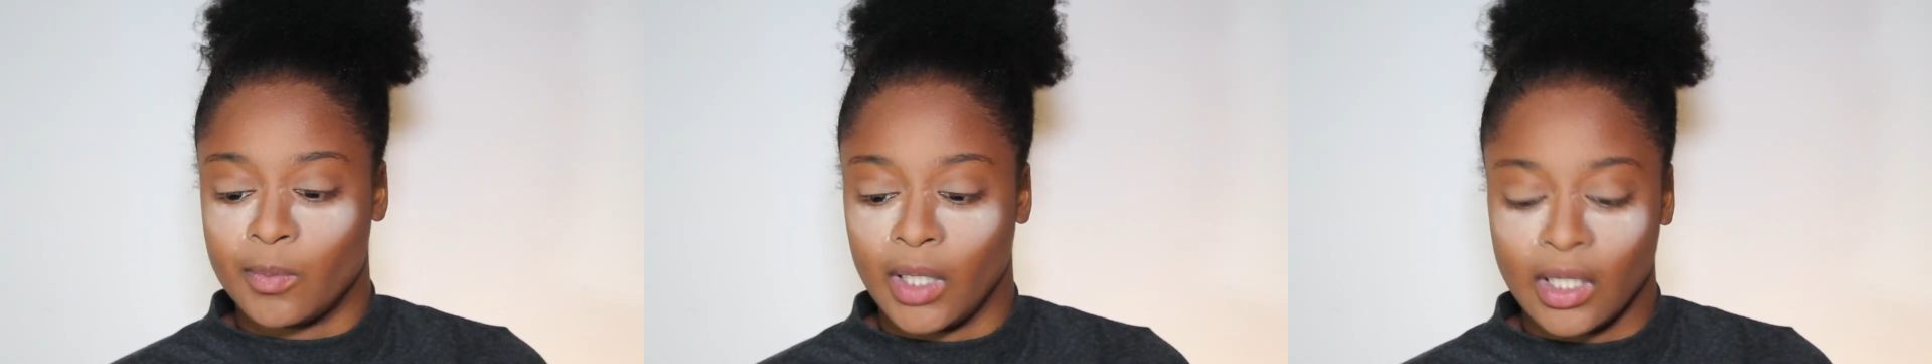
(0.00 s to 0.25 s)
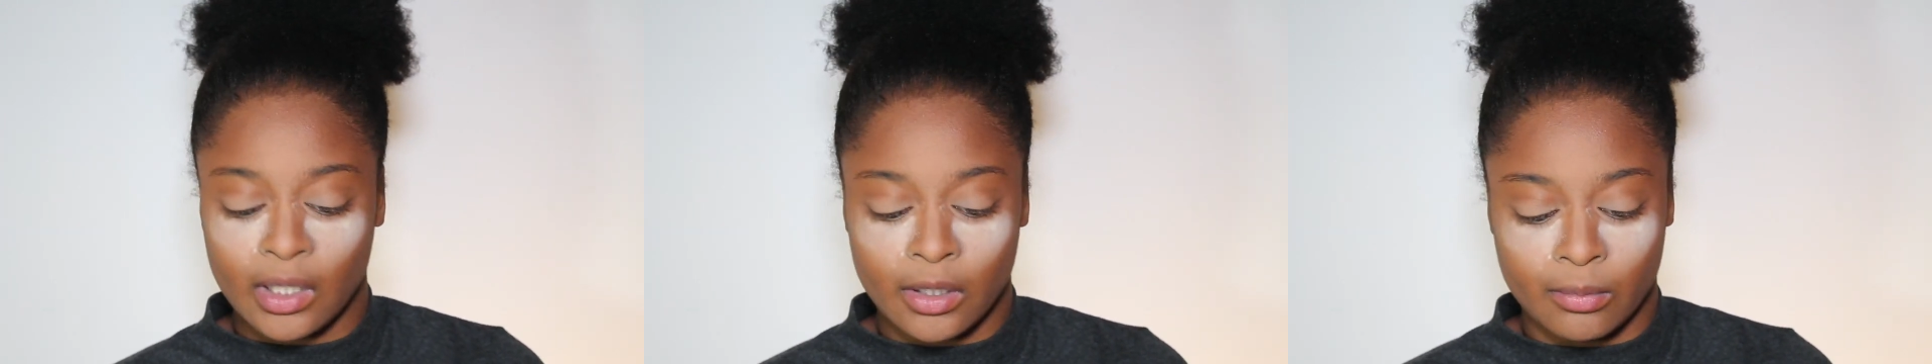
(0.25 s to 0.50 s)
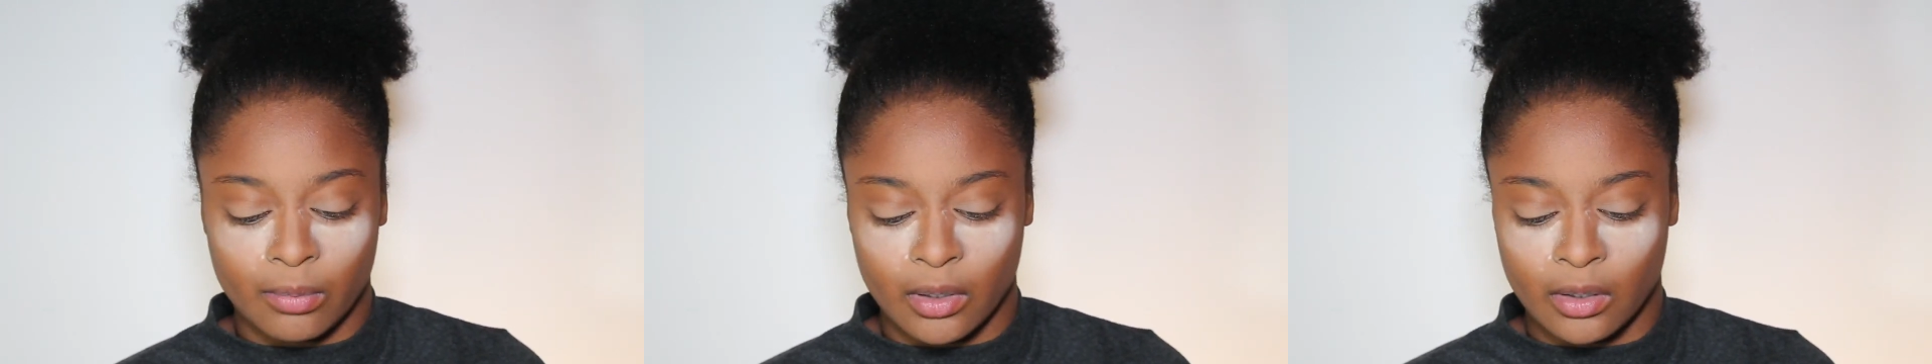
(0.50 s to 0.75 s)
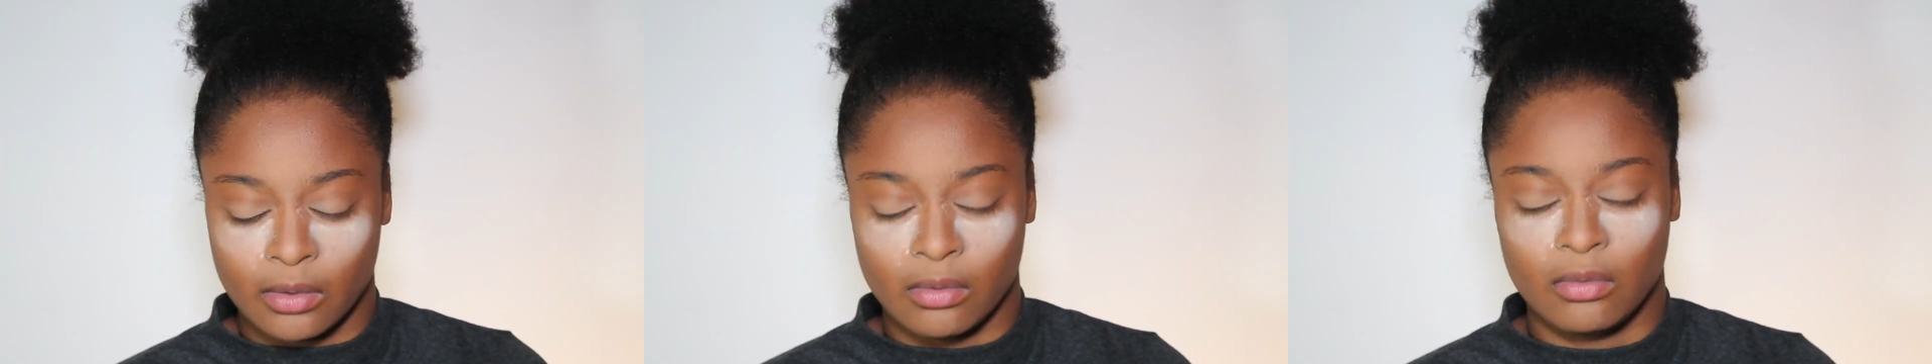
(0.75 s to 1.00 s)
palette,
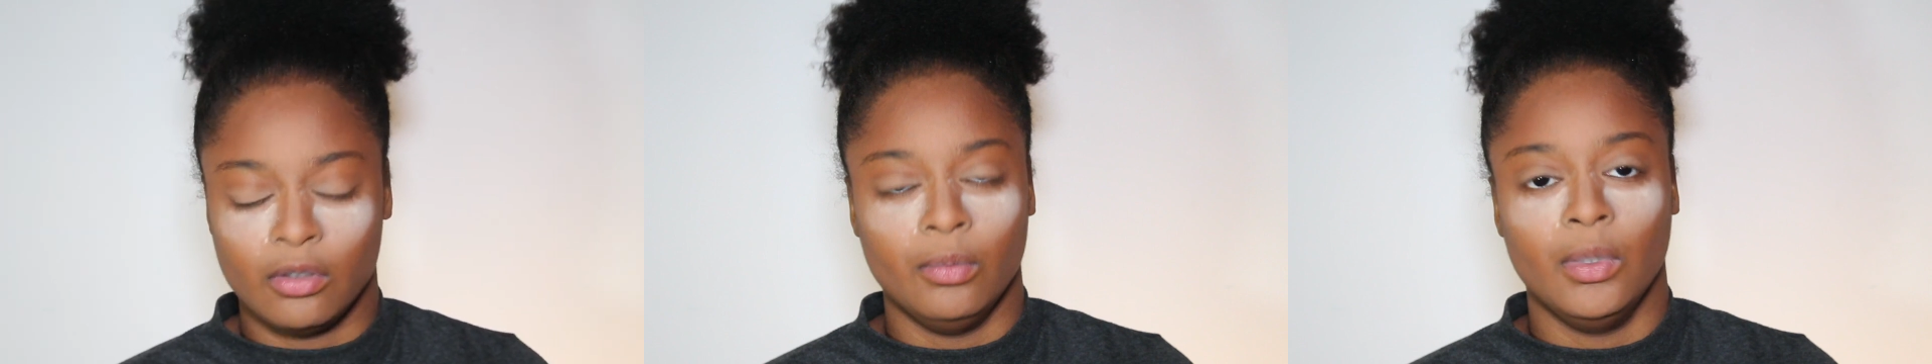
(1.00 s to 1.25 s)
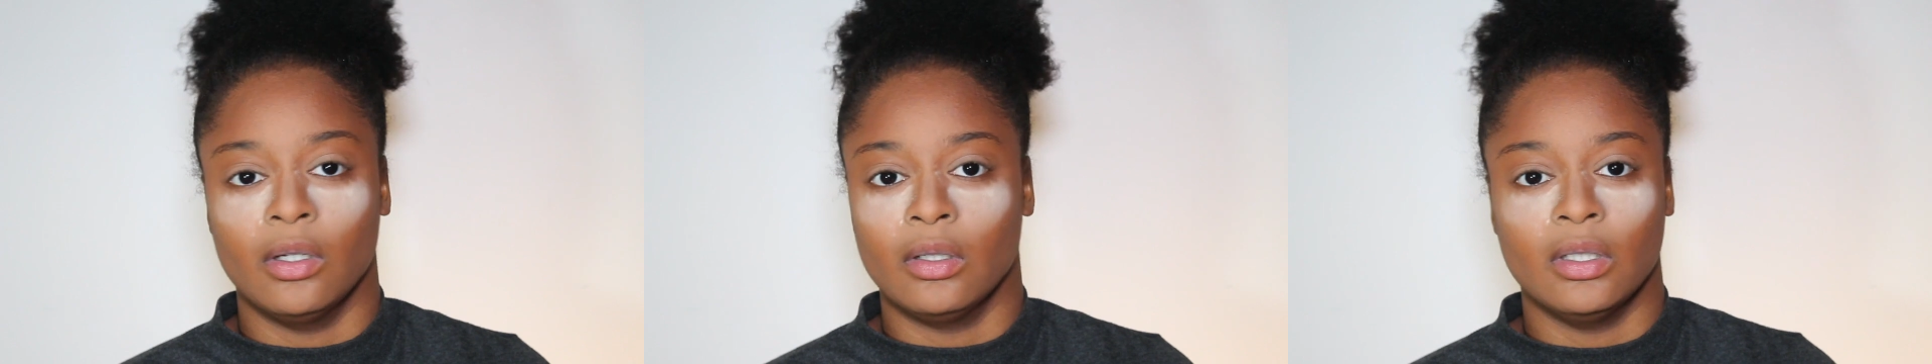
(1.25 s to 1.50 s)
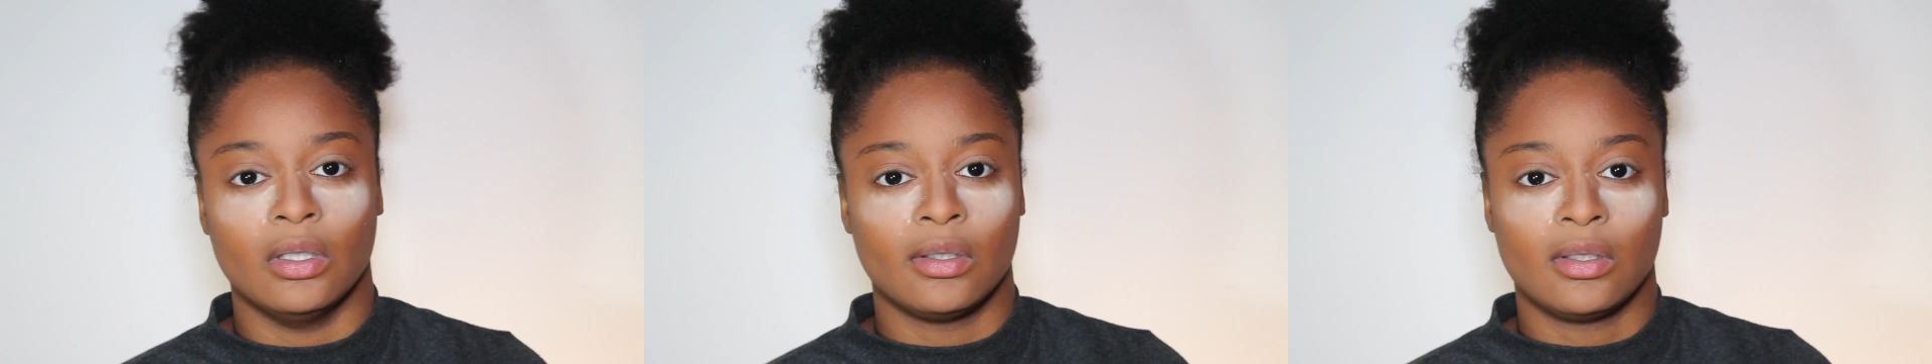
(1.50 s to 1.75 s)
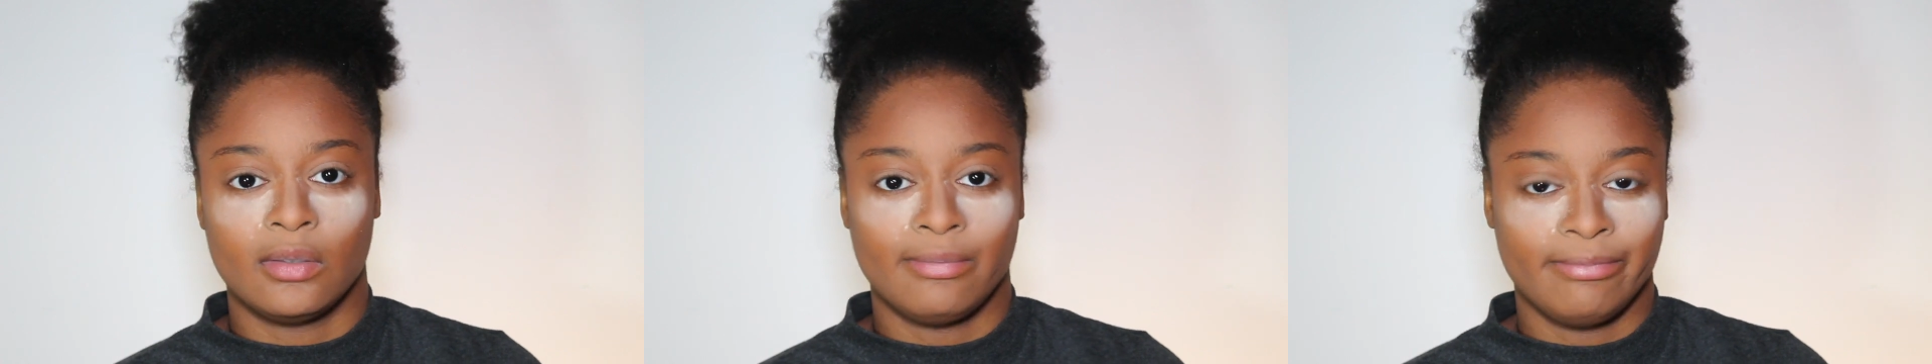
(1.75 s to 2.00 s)
but to be
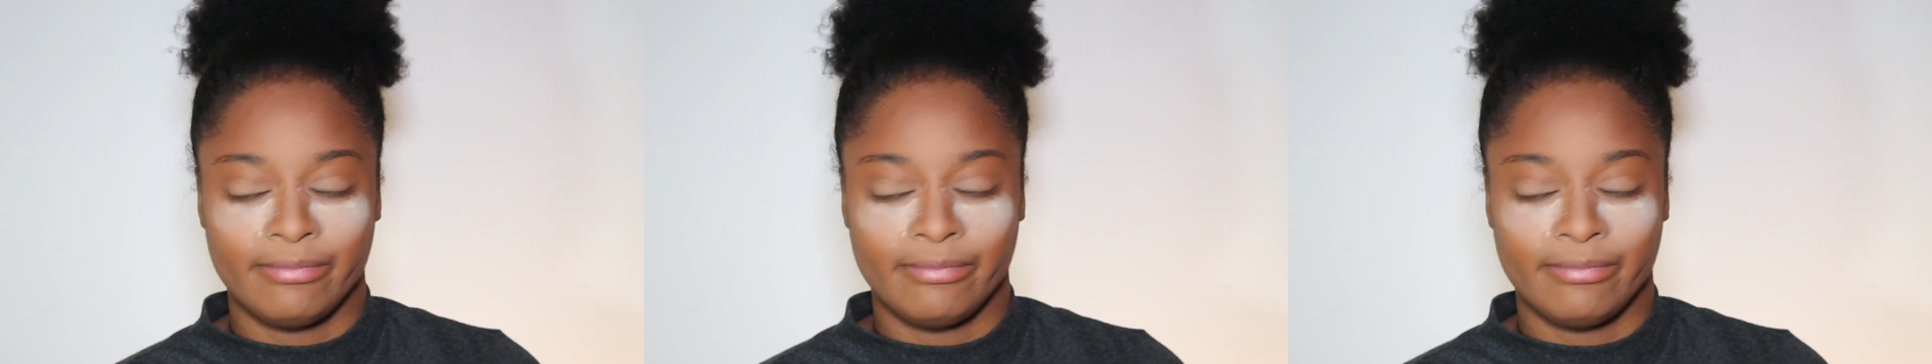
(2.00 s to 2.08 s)
honest,